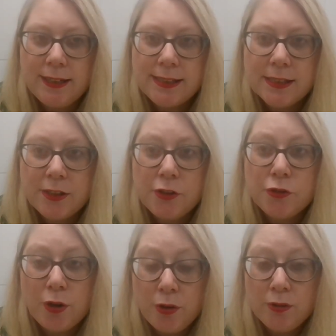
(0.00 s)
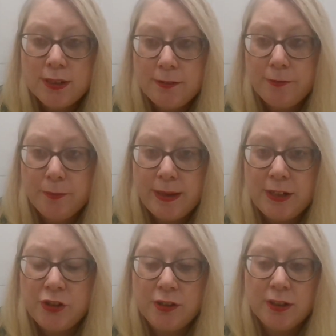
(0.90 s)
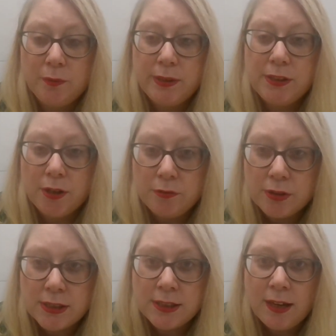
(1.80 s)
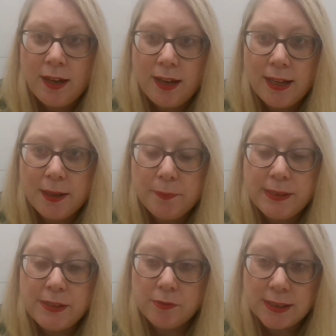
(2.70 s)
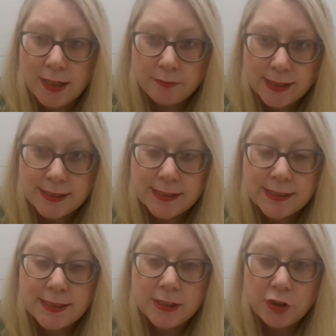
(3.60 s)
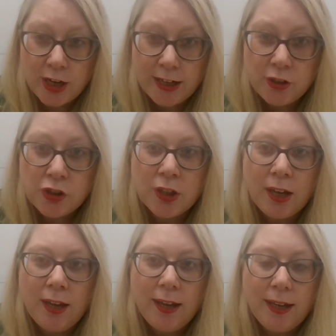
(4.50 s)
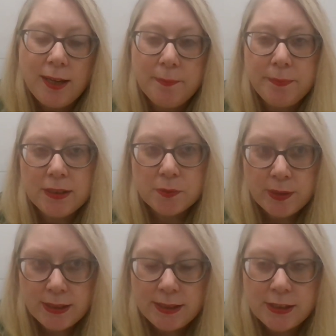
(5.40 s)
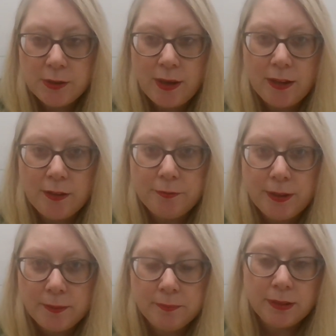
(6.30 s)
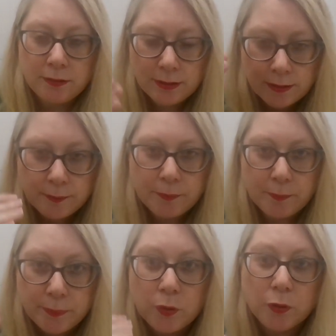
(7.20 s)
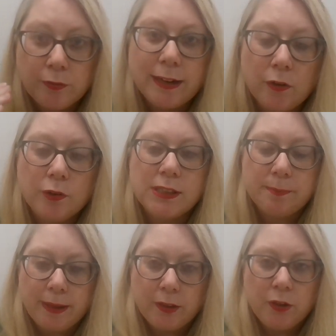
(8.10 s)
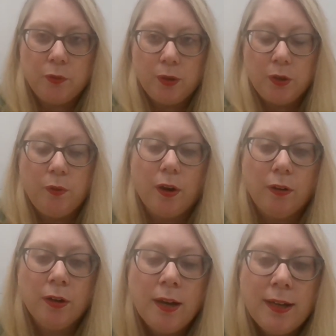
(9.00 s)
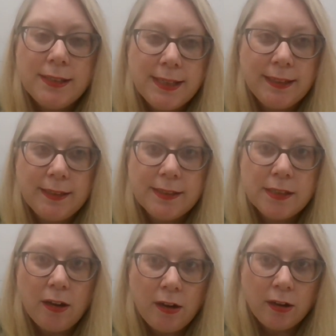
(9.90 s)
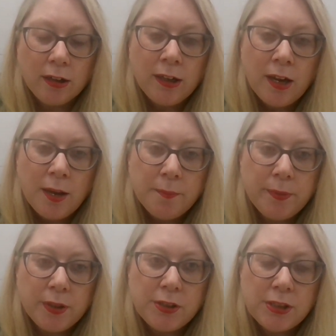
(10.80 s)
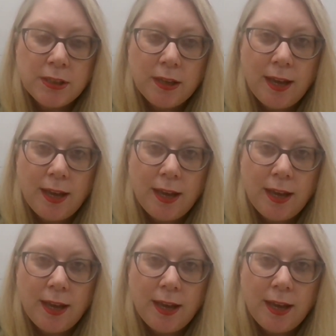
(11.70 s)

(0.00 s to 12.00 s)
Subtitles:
is controlled information that we don't allow residents to change, because we need to have pure records about who our tenants are. But